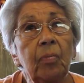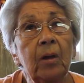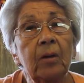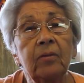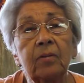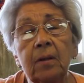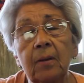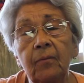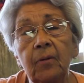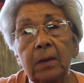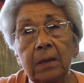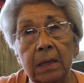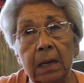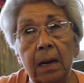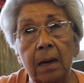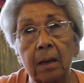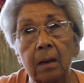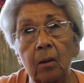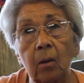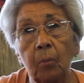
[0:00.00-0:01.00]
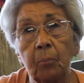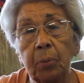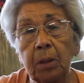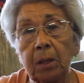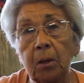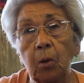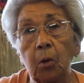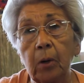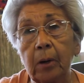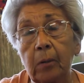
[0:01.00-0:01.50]
Stevens Lane,
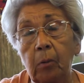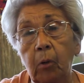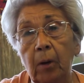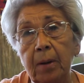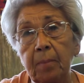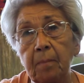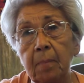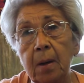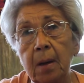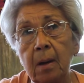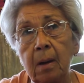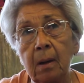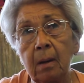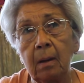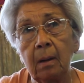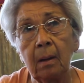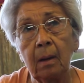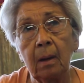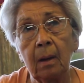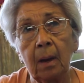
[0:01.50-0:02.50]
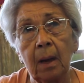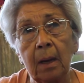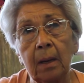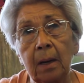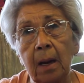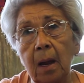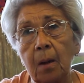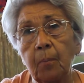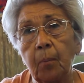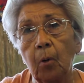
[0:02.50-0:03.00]
between Quimby
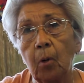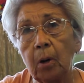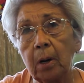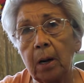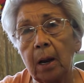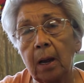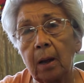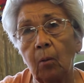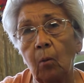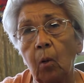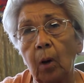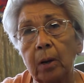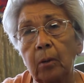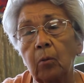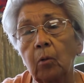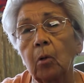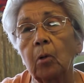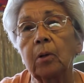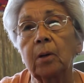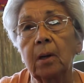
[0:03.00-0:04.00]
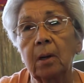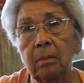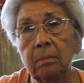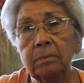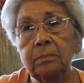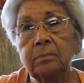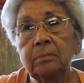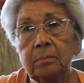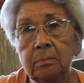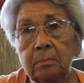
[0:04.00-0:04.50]
and Aborn and White Road.
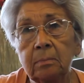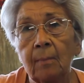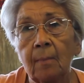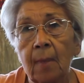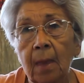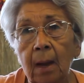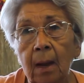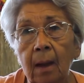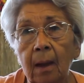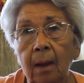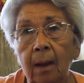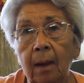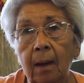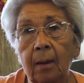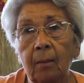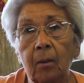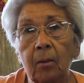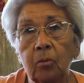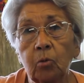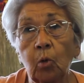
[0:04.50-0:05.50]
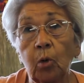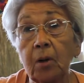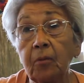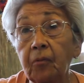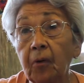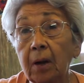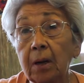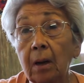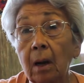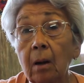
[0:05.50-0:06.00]
And
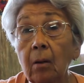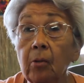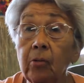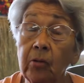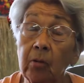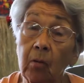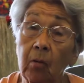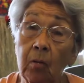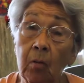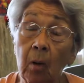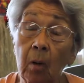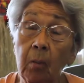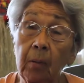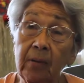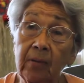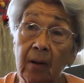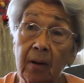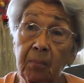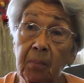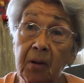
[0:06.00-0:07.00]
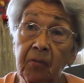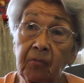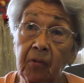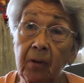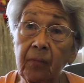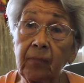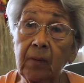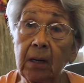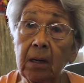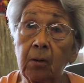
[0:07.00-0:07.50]
$25, you could always send me
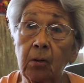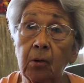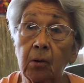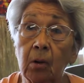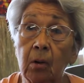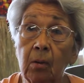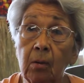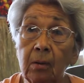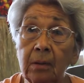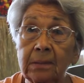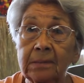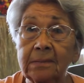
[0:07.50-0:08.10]
50, you know.